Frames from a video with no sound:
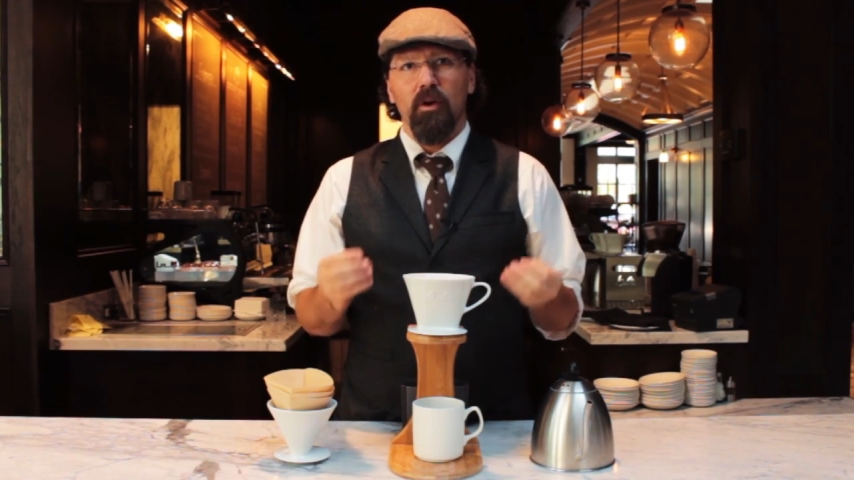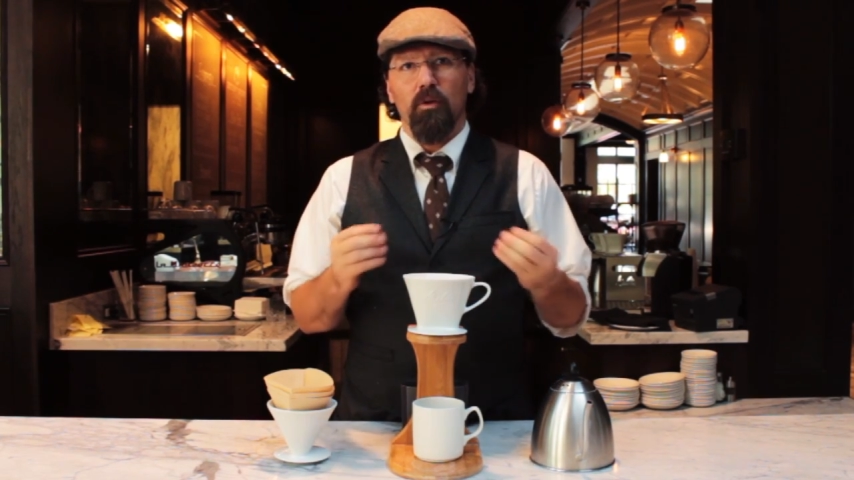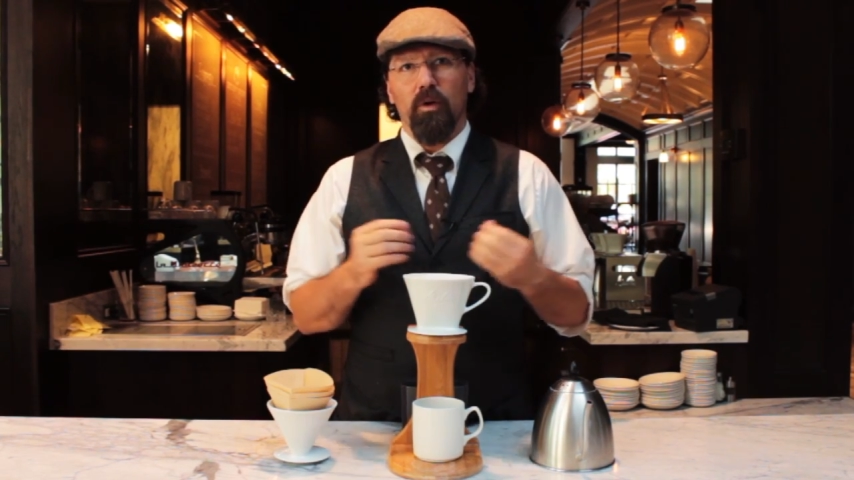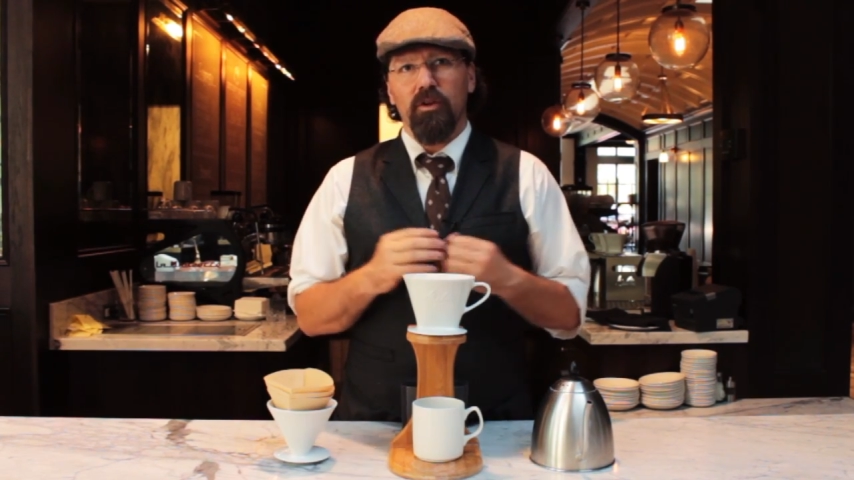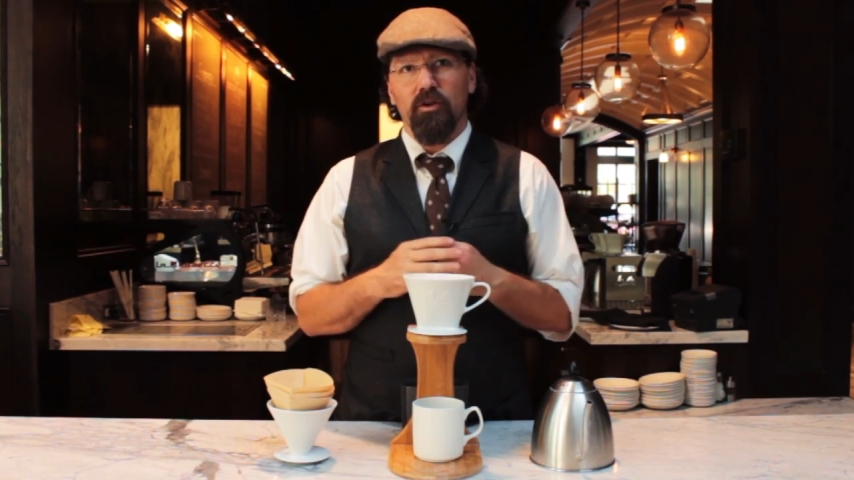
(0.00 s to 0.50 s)

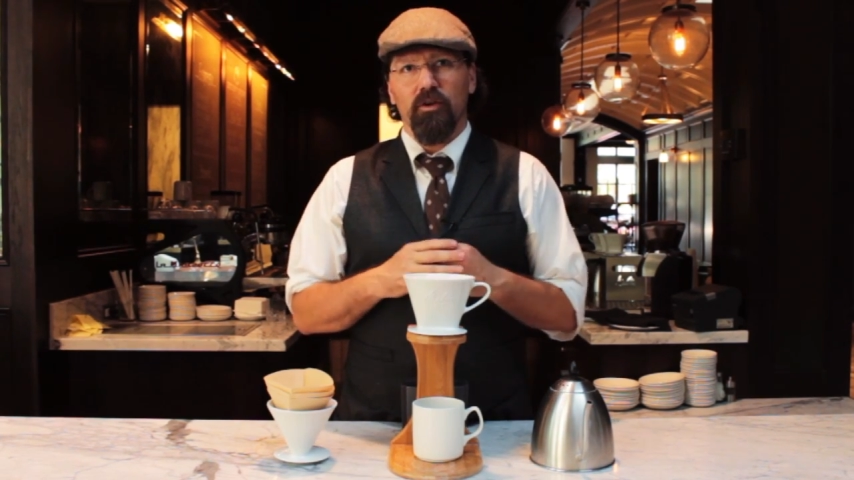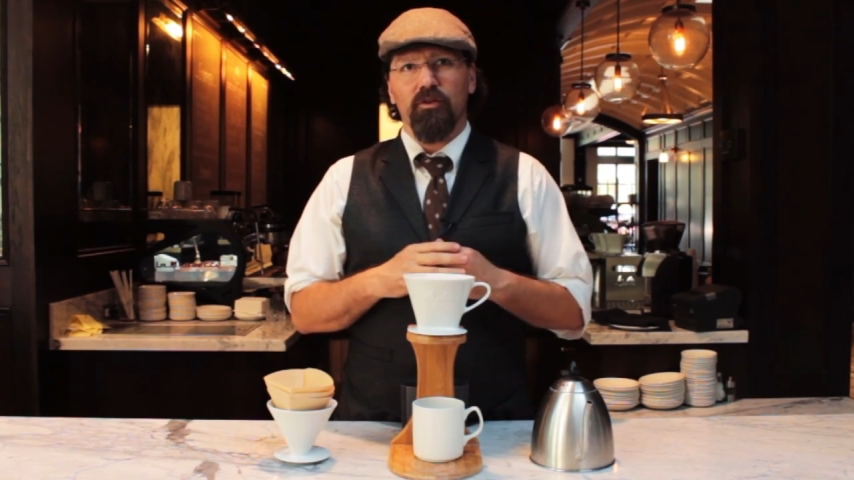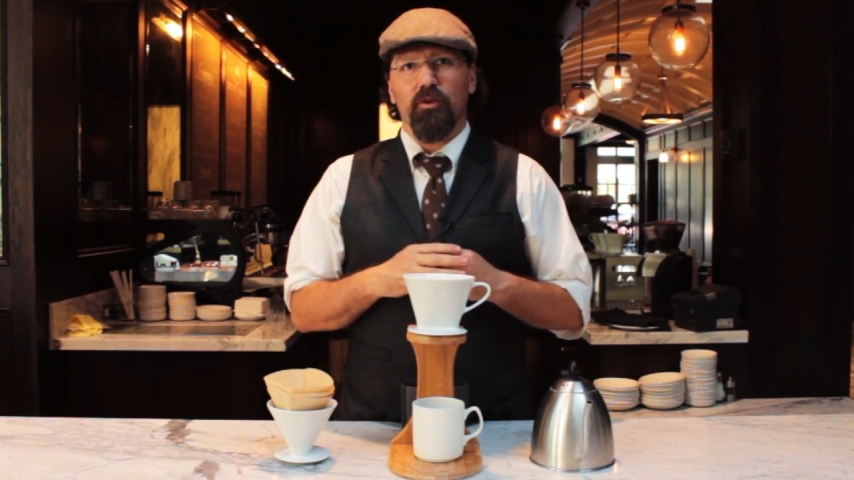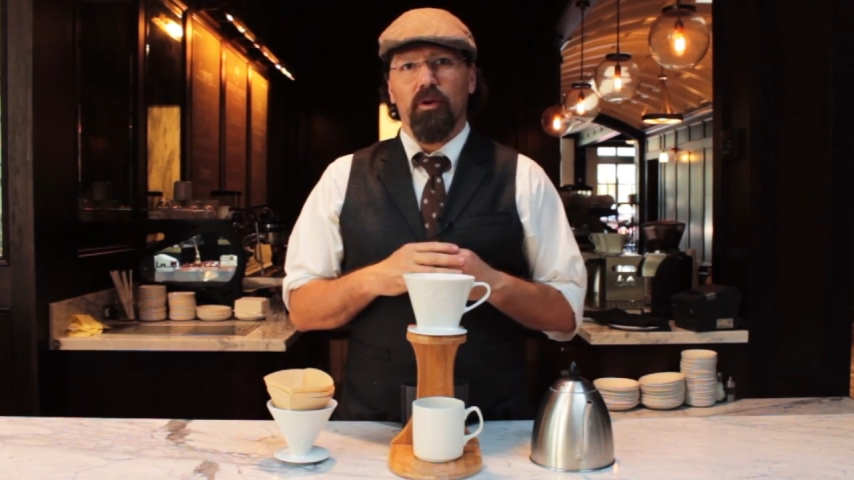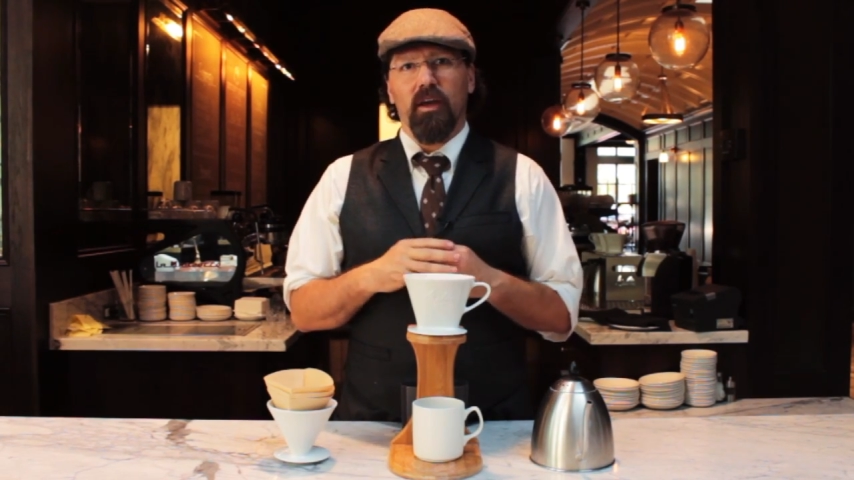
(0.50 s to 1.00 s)
when you're
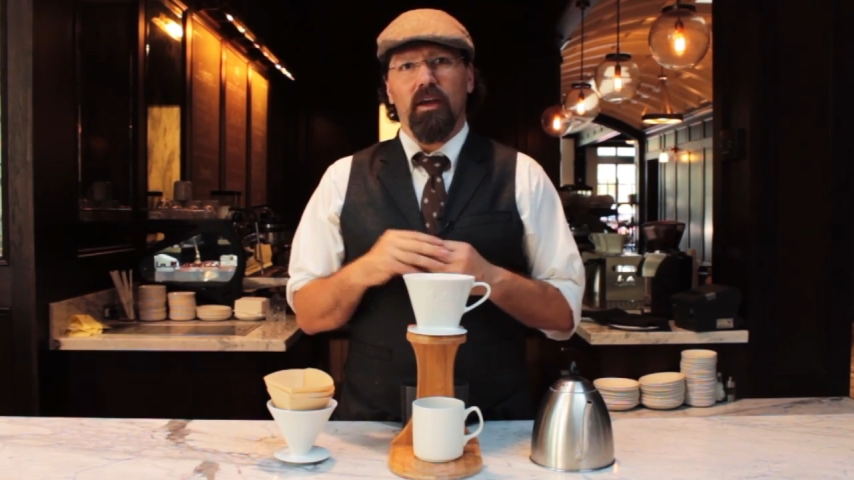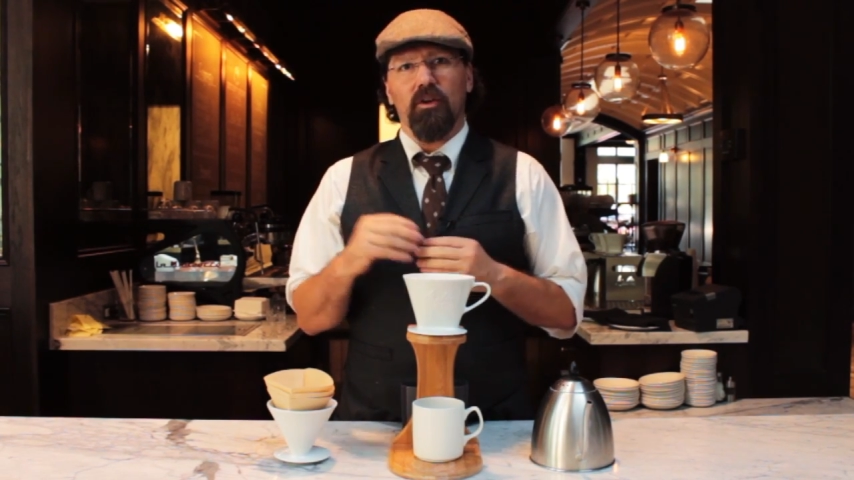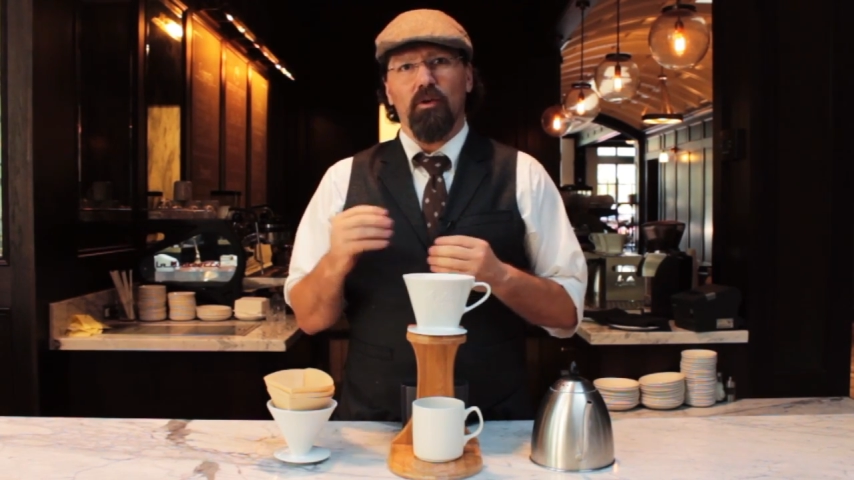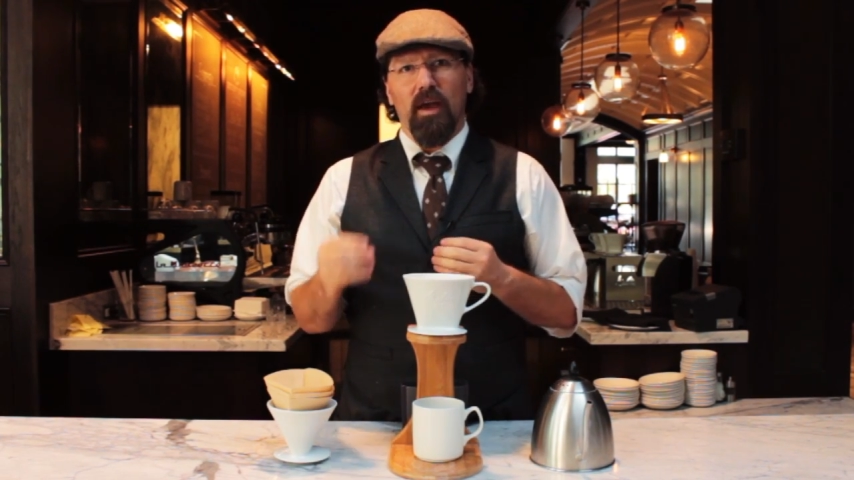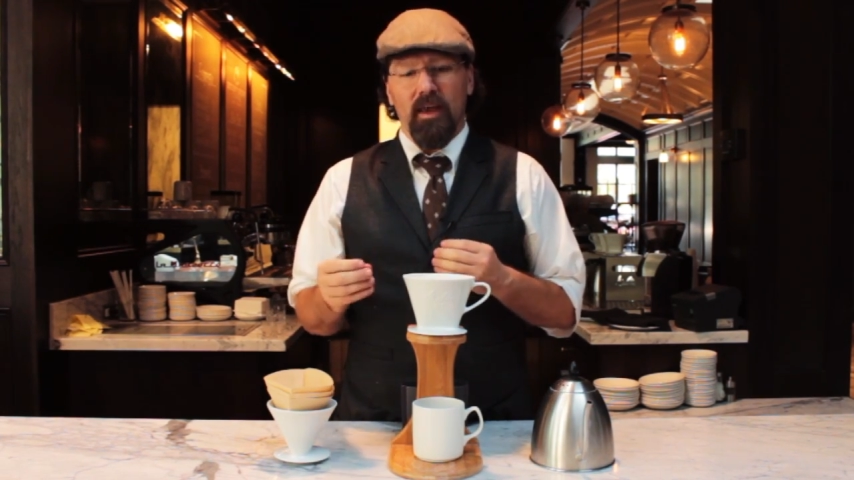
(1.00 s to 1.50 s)
enjoying it,
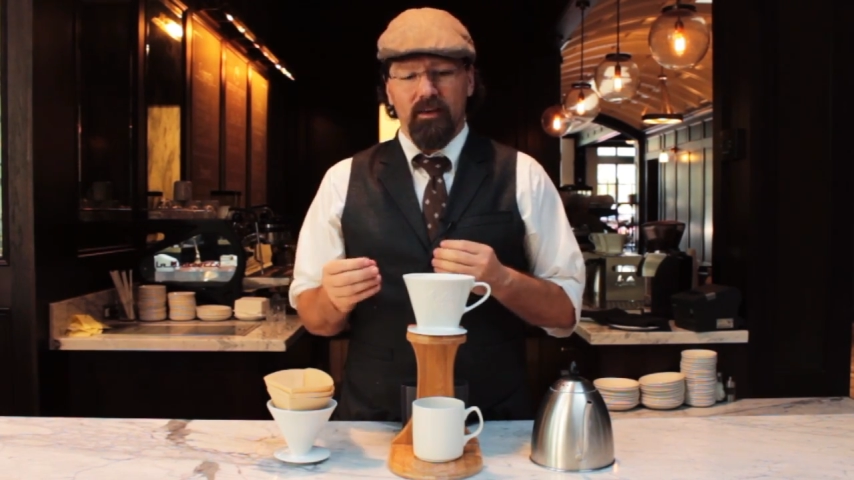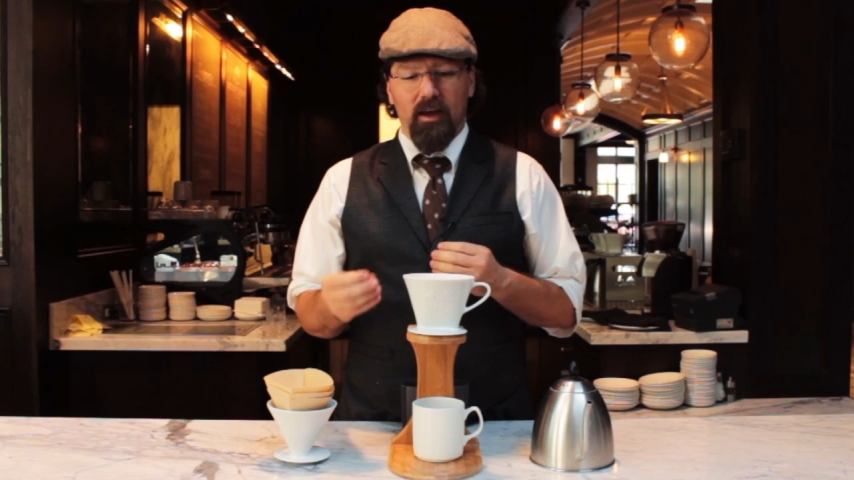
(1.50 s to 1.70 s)
you end